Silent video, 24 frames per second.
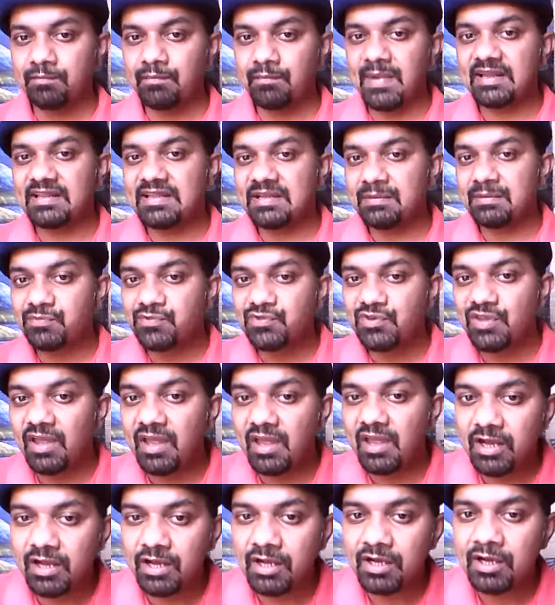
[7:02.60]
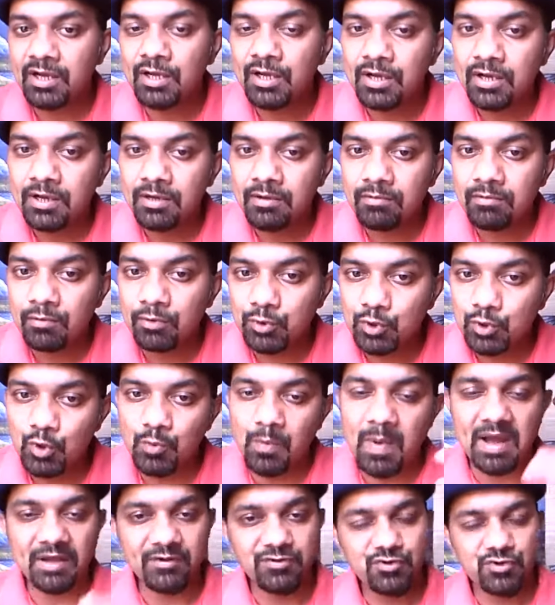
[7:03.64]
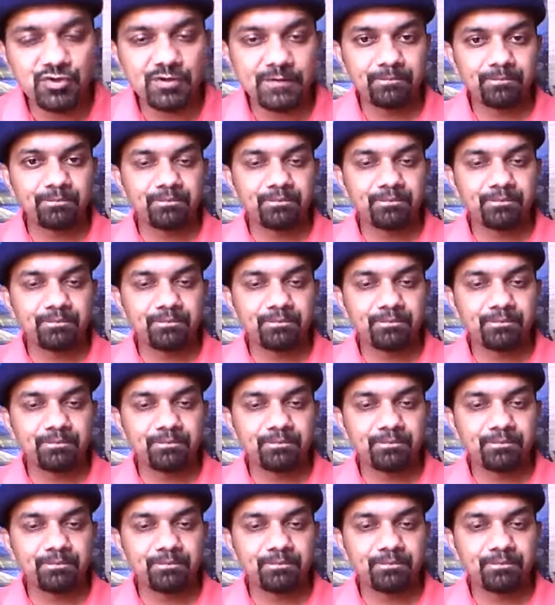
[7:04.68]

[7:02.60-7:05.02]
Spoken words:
make them think too much.